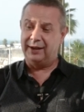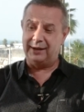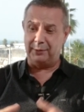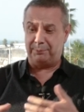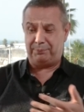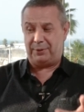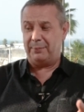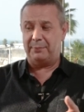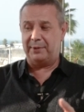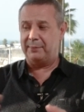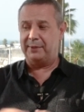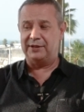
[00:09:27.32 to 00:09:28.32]
and it'll
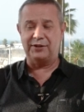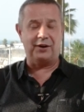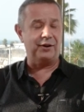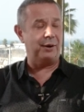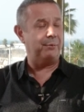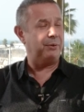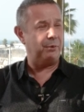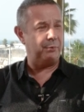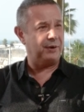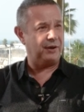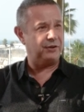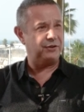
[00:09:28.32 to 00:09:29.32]
probably be tied up with
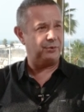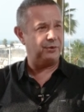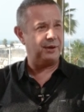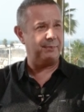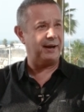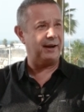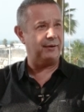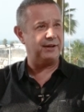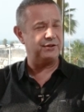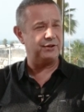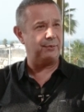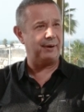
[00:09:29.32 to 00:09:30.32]
what we're going to talk about.
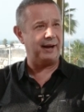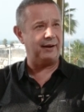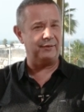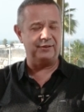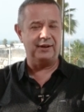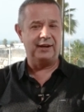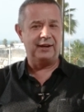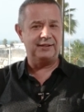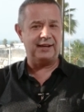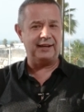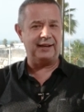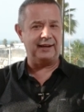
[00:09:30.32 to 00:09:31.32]
It's around
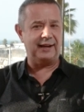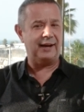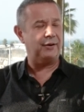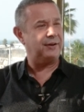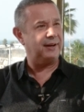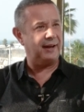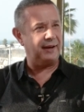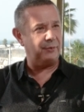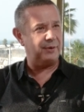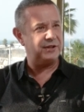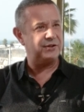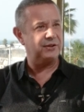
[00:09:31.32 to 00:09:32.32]
taking calculated
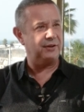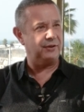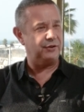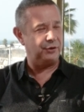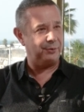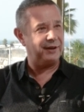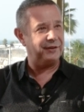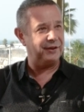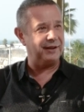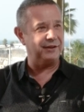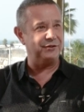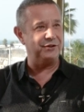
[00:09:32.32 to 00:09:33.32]
risk and doing
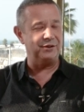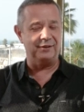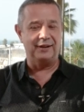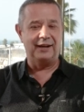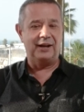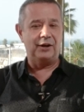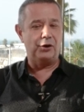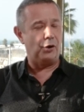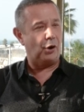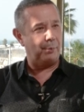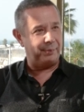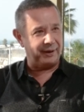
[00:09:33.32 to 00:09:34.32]
things and
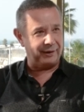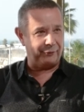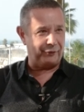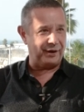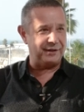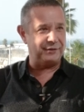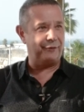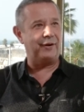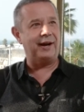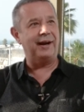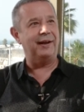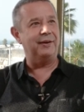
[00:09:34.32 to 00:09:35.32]
not being afraid to
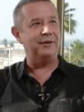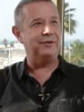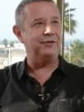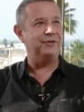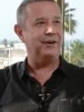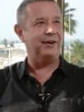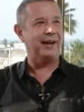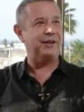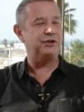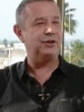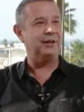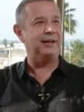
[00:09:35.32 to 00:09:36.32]
fail and
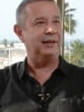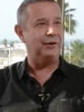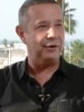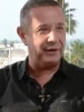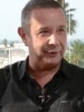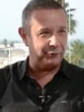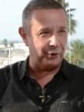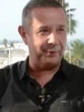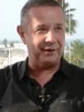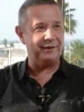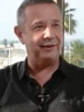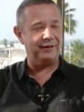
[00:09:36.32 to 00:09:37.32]
actually learning from
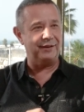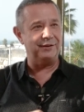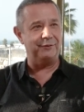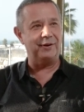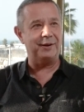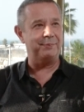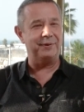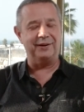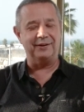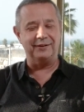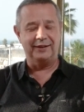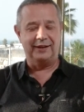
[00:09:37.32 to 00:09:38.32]
it and then developing.
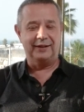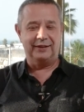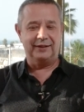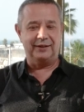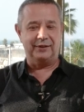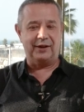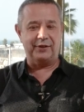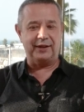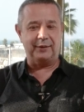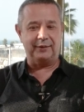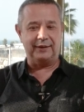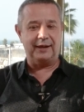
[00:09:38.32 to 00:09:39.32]
And I
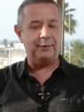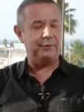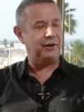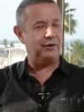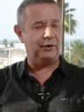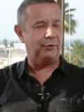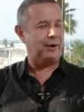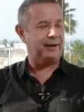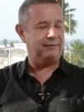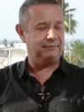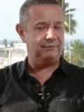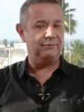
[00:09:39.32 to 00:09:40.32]
think, we got
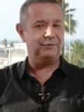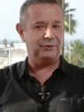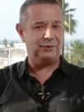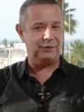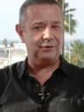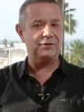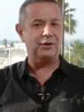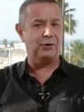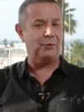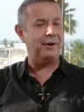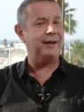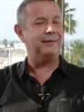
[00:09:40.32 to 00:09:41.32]
it's a
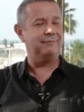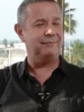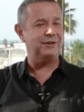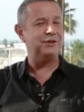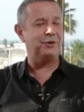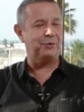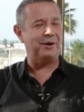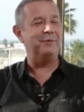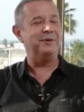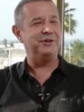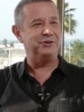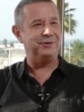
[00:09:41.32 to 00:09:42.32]
great
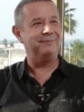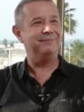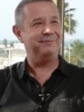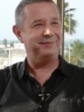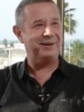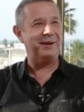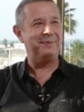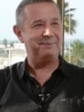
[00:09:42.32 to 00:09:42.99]
region. Yeah.